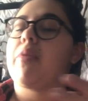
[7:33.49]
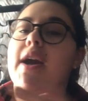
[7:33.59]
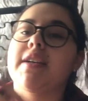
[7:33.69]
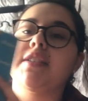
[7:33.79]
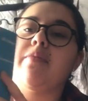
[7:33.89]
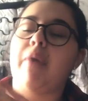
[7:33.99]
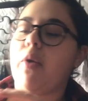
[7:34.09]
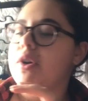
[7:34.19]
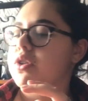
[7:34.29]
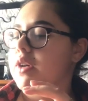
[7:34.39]
Practice of
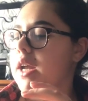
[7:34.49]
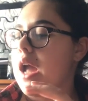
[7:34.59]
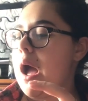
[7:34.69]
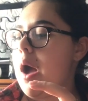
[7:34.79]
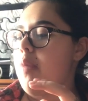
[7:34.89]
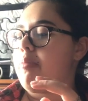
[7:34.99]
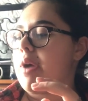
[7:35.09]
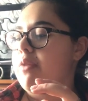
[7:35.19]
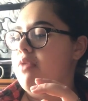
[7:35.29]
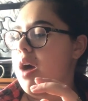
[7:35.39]
Poetry
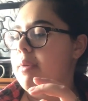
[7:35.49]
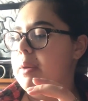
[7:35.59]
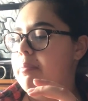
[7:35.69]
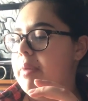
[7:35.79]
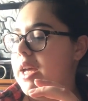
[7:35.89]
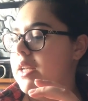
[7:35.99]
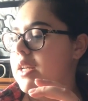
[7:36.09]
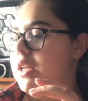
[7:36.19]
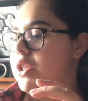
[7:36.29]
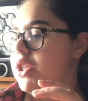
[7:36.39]
by Robin
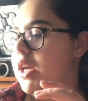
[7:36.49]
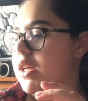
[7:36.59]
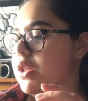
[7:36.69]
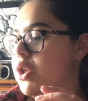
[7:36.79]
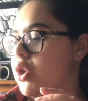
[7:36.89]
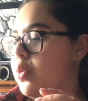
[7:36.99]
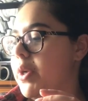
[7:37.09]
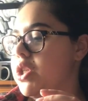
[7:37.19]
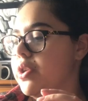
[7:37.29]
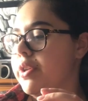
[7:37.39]
Ben and Chase
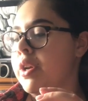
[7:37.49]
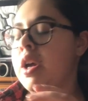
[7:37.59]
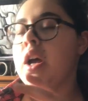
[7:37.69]
Twitchell.